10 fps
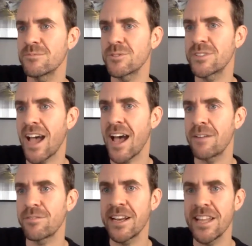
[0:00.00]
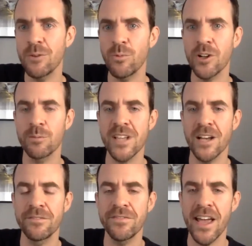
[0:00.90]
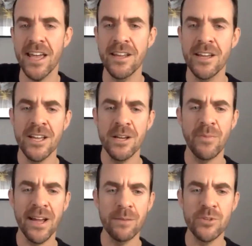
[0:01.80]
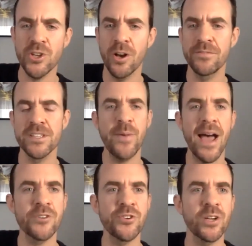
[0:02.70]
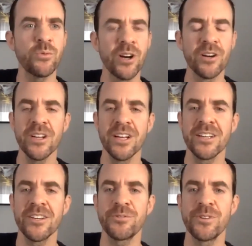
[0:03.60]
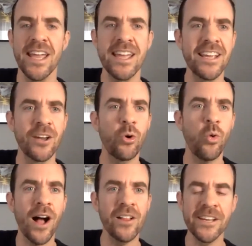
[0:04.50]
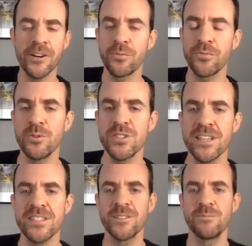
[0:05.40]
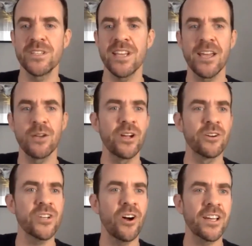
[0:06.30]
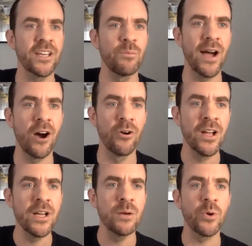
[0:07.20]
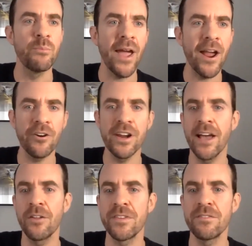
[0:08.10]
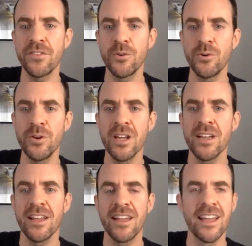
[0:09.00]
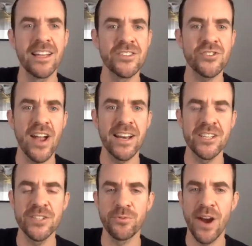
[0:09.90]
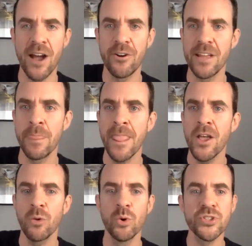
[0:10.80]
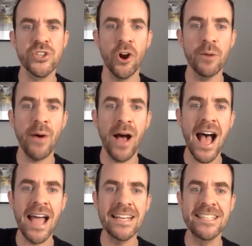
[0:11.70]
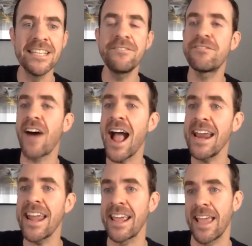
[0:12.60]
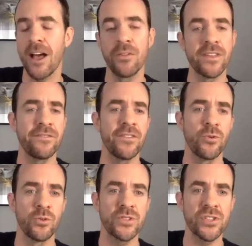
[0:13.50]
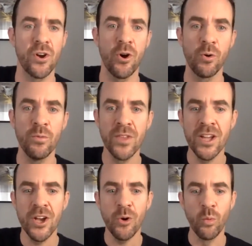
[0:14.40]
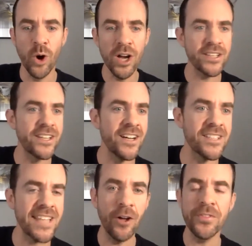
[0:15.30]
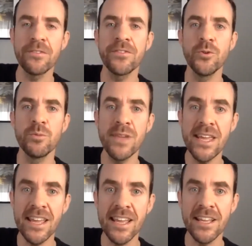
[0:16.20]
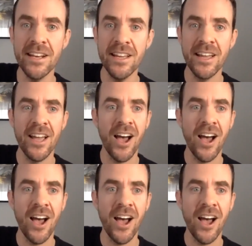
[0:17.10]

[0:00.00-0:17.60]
We'll dive right in. Welcome to UnFed. My name is Sean Fitzpatrick. We're creating equality in our food system. Today, we are talking about preparing healthy food and strategies around it. We'll start by defining healthy food. So, what does healthy food mean?